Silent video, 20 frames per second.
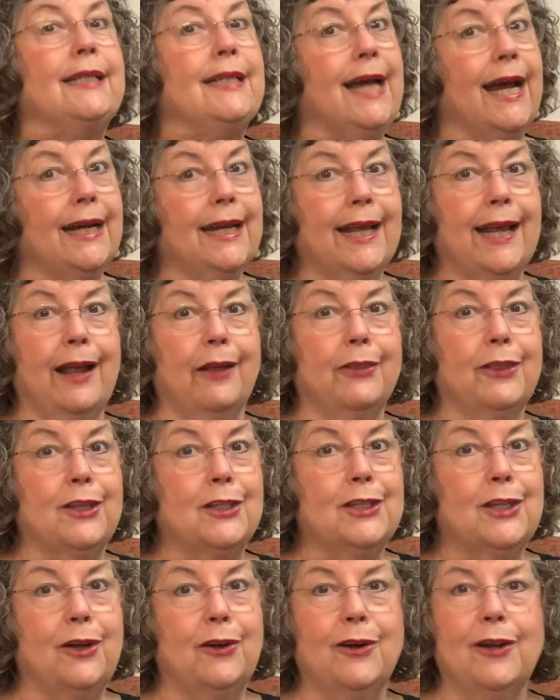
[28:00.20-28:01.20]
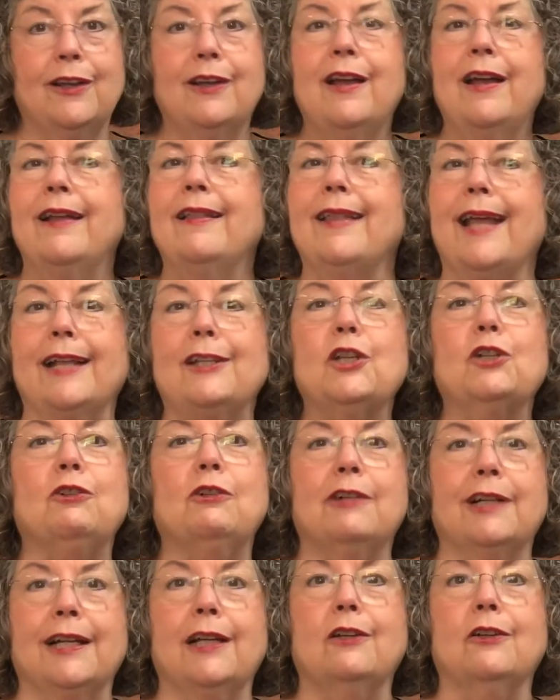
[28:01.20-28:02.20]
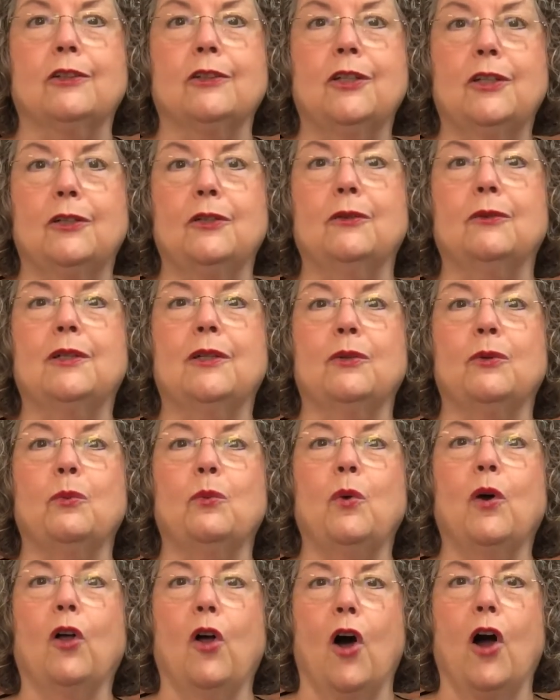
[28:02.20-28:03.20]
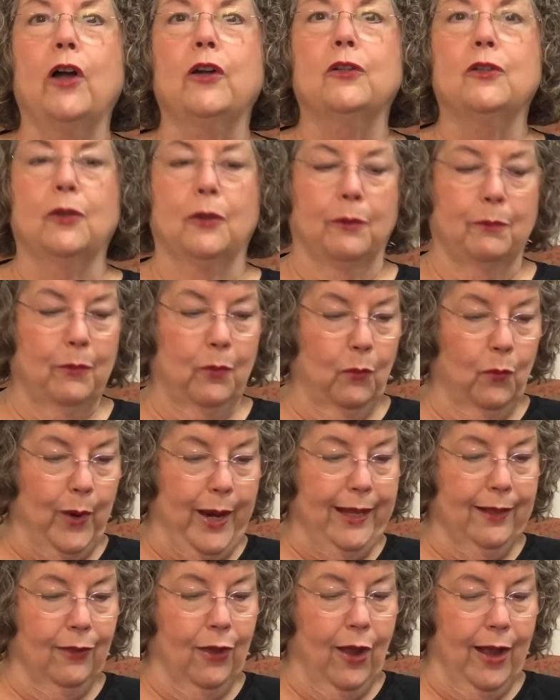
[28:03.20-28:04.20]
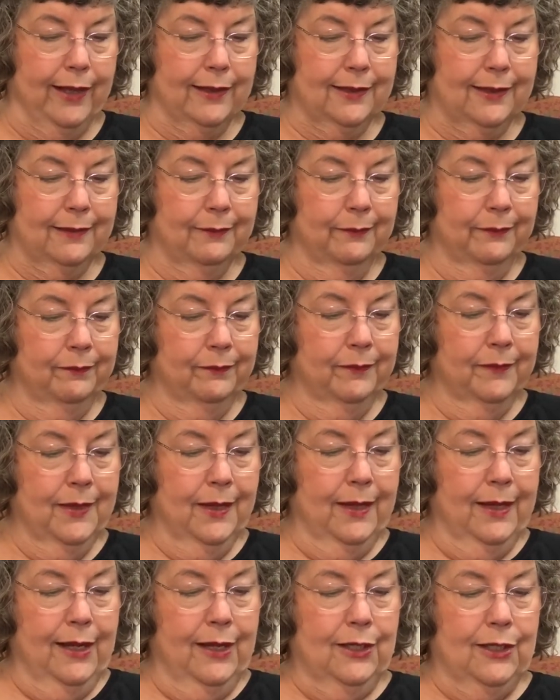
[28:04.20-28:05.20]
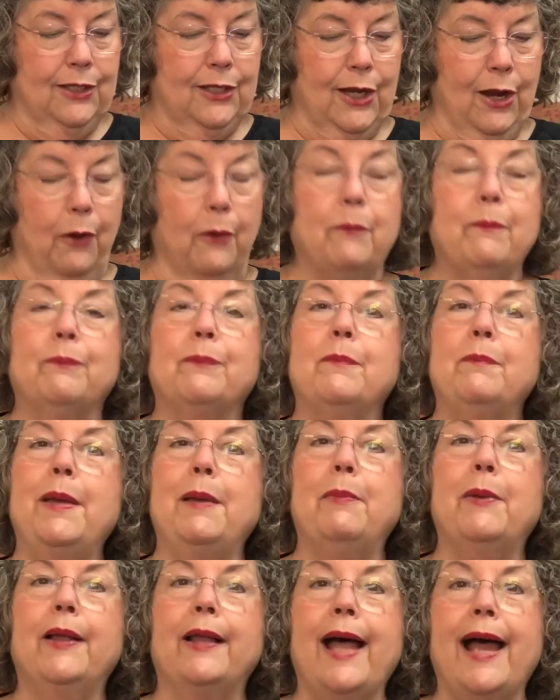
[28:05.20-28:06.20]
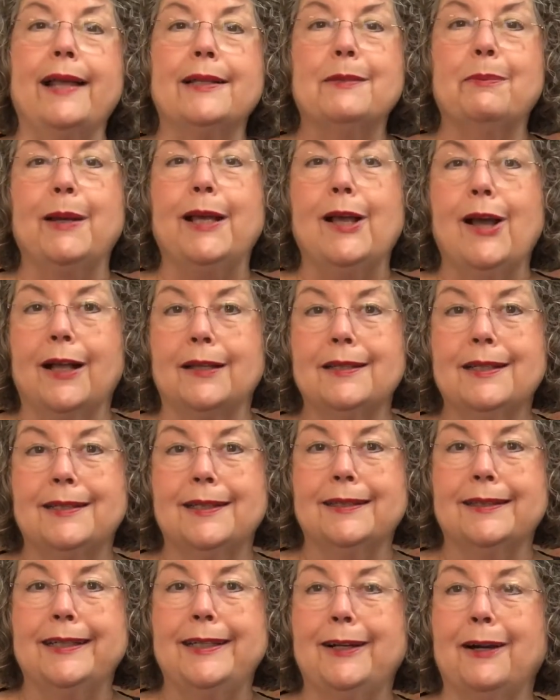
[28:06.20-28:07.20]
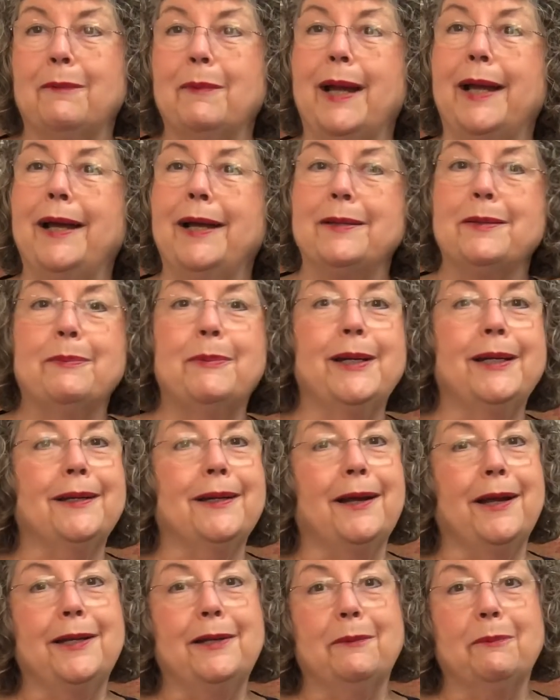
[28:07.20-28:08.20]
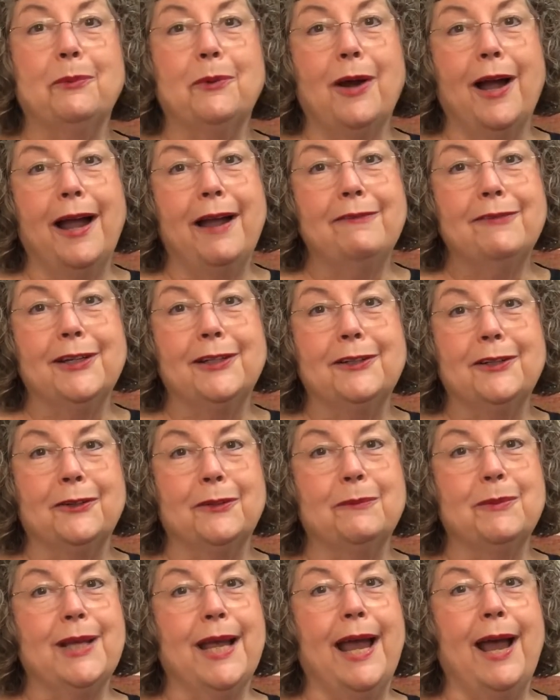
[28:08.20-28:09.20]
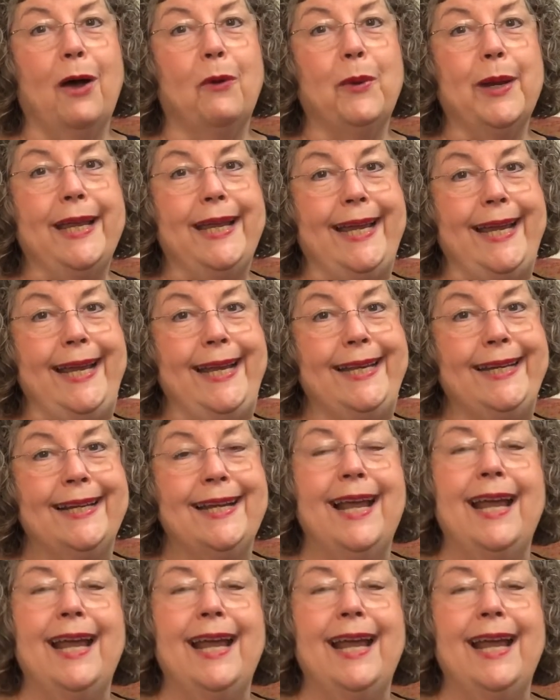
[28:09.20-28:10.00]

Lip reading: cutting out the soda, that's critical too to long-term weight loss. So people ask me constantly, are my husband and I deprived in terms of how we eat?